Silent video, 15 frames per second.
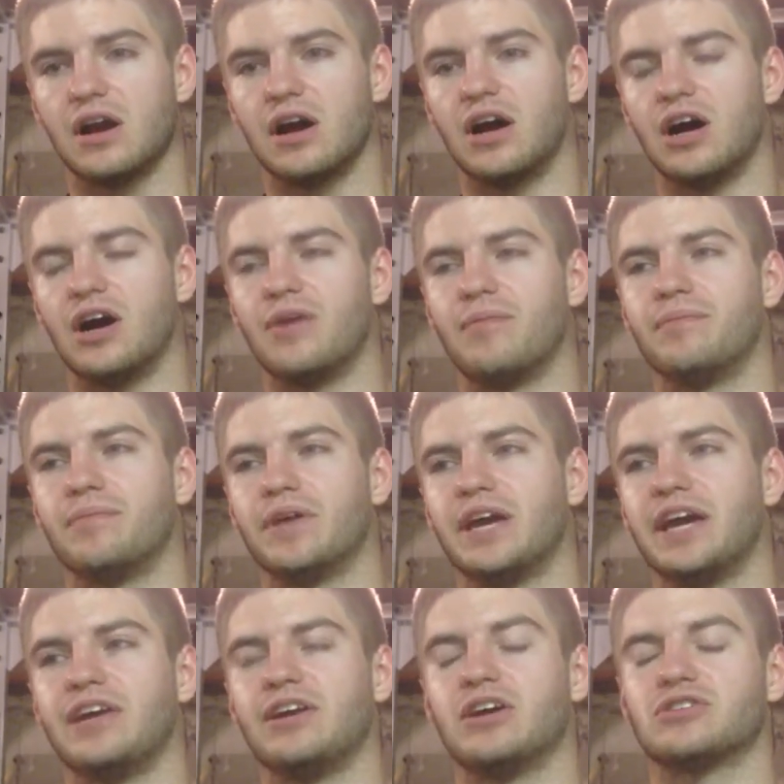
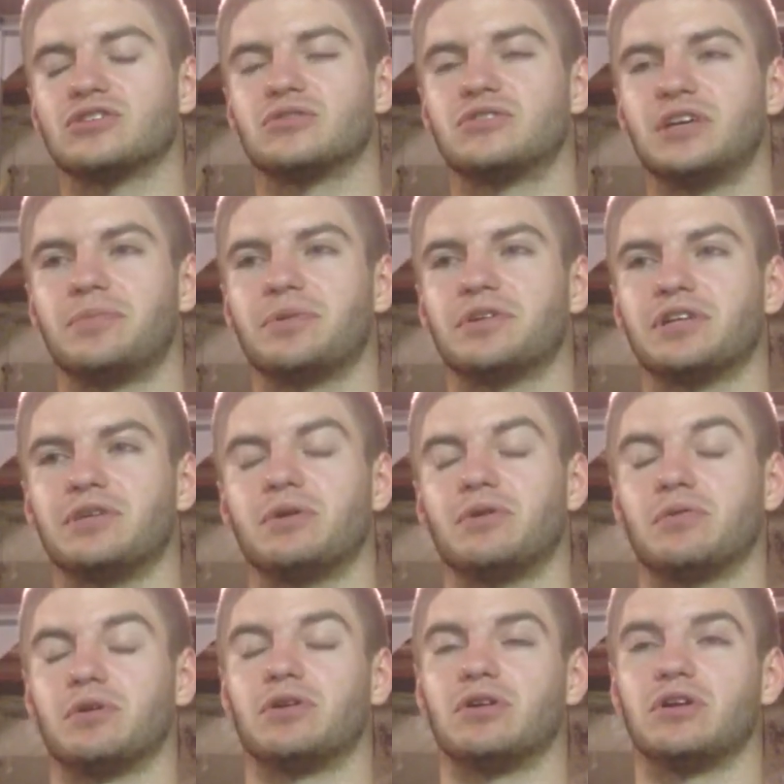And also typically when
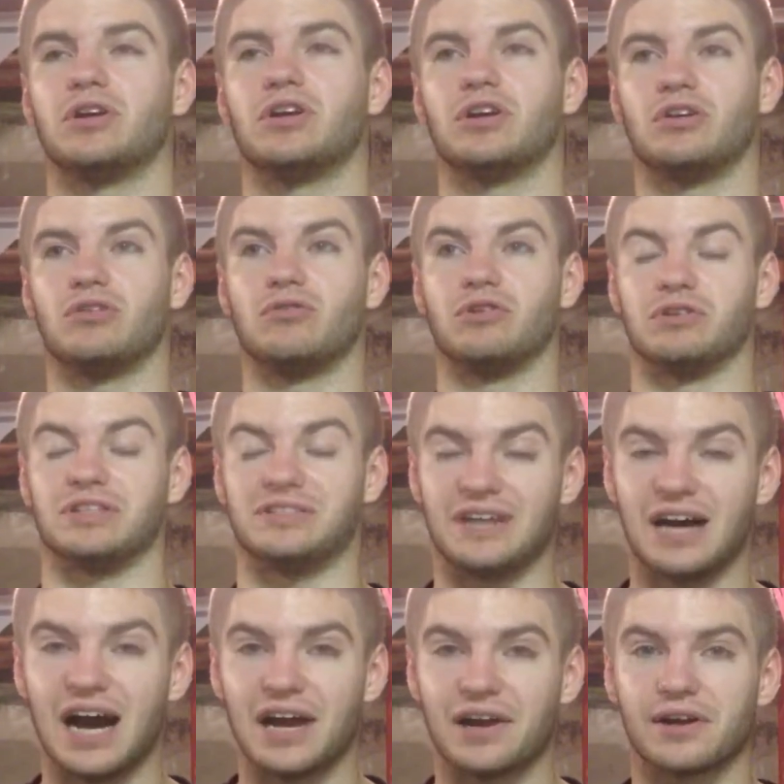we're really
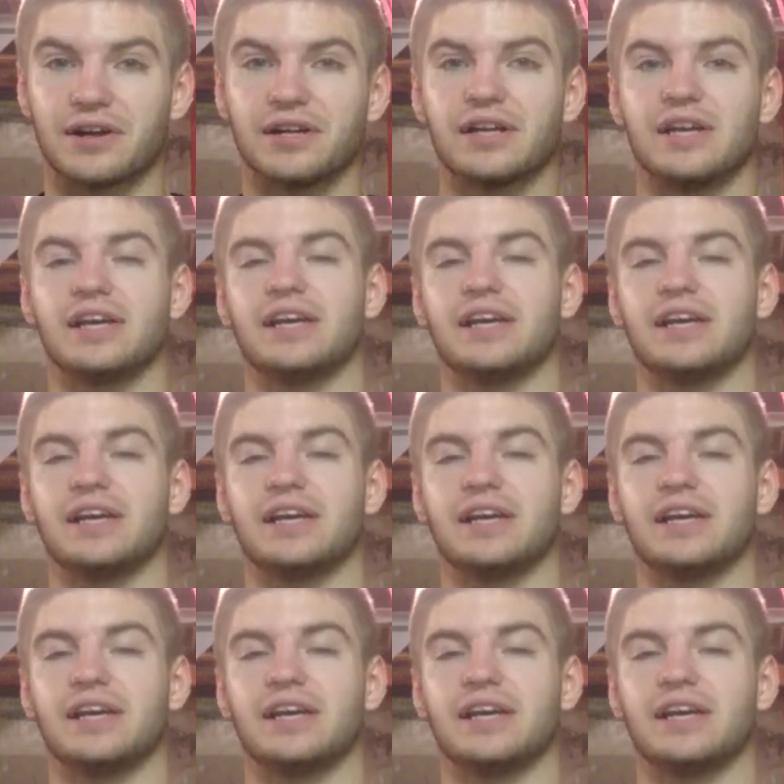tired,